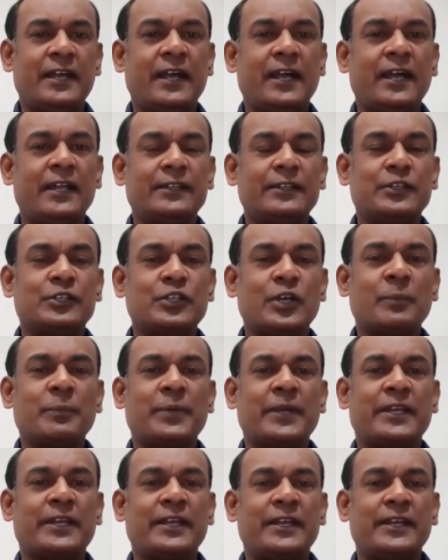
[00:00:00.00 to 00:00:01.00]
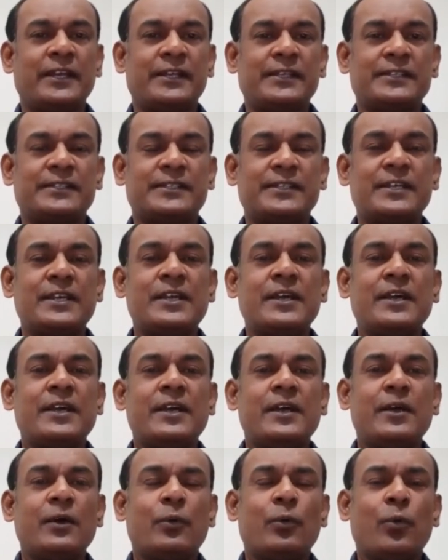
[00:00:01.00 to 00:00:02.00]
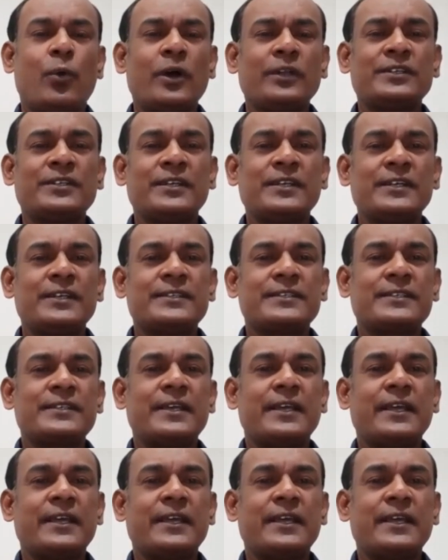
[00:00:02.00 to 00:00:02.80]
and the topic is, what is